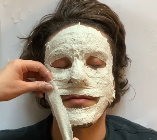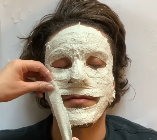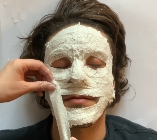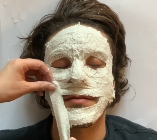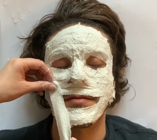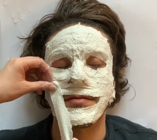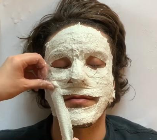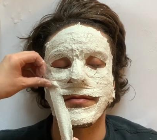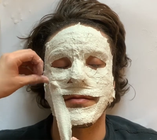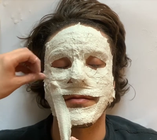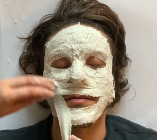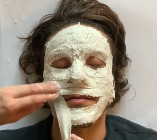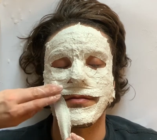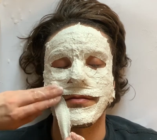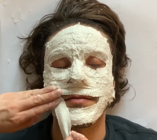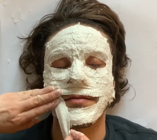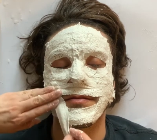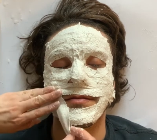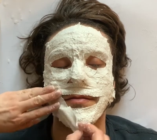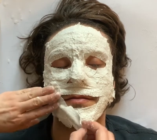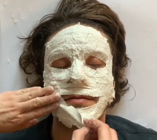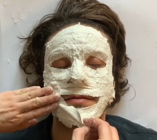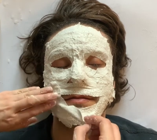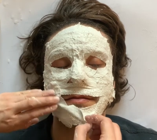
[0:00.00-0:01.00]

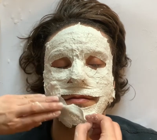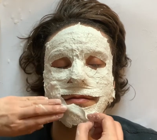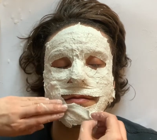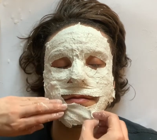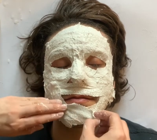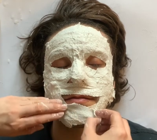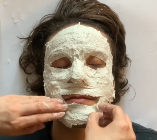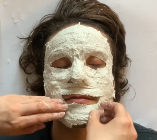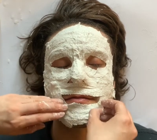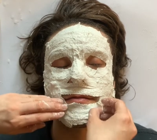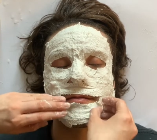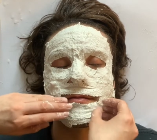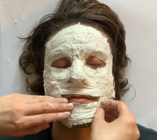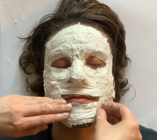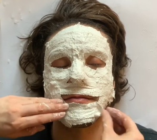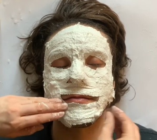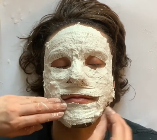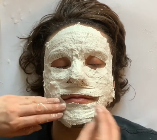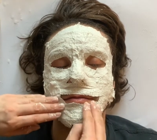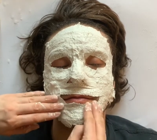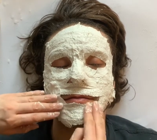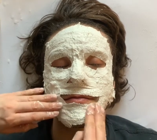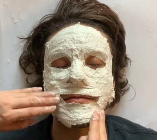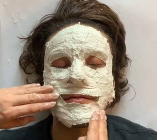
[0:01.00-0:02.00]

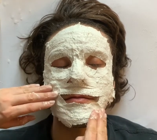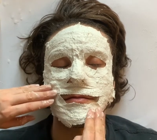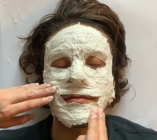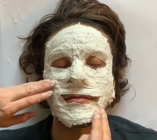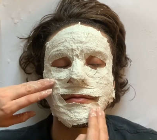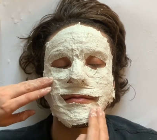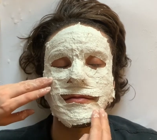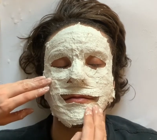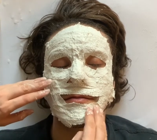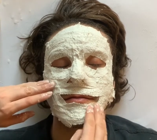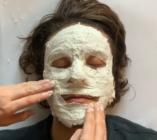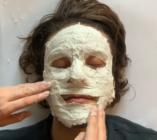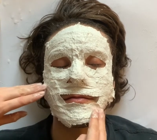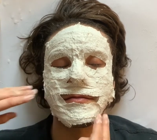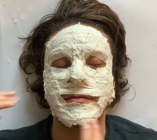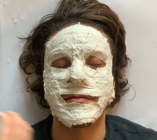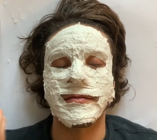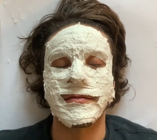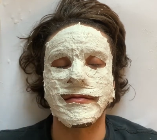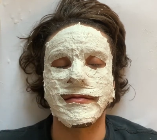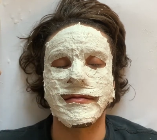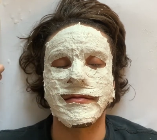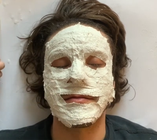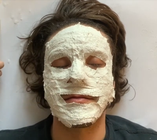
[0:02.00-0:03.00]

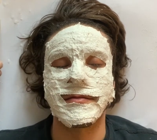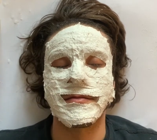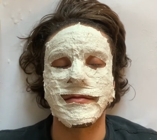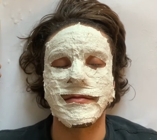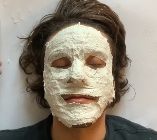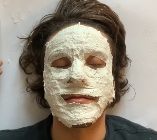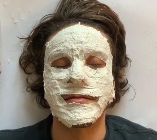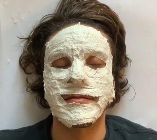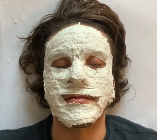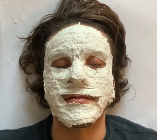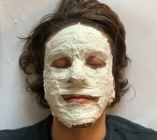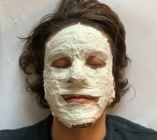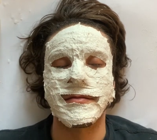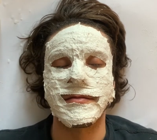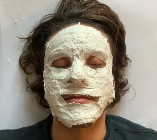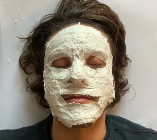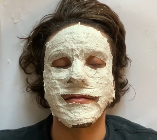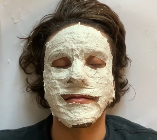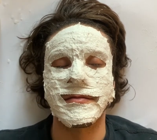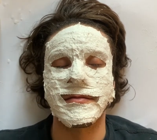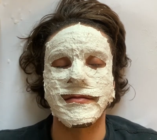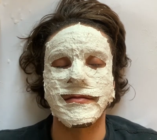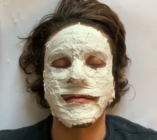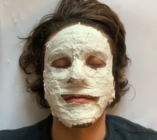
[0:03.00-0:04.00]

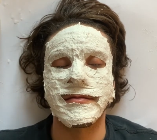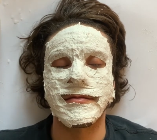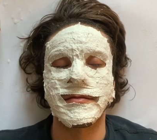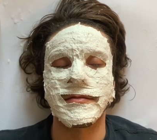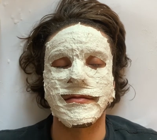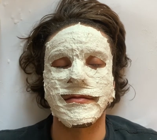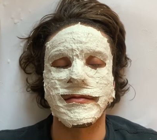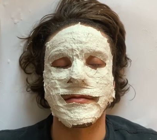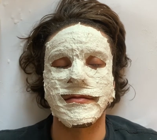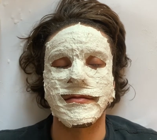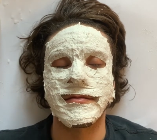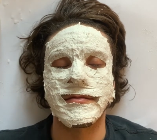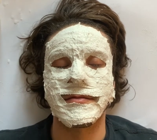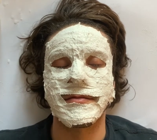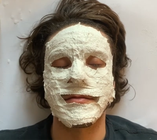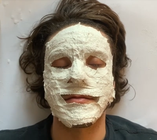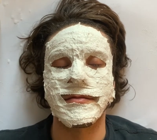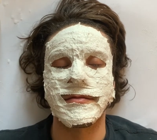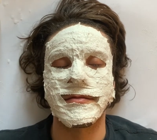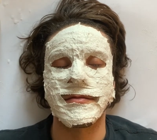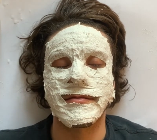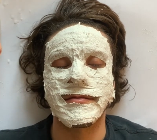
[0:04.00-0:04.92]
Nothing is said.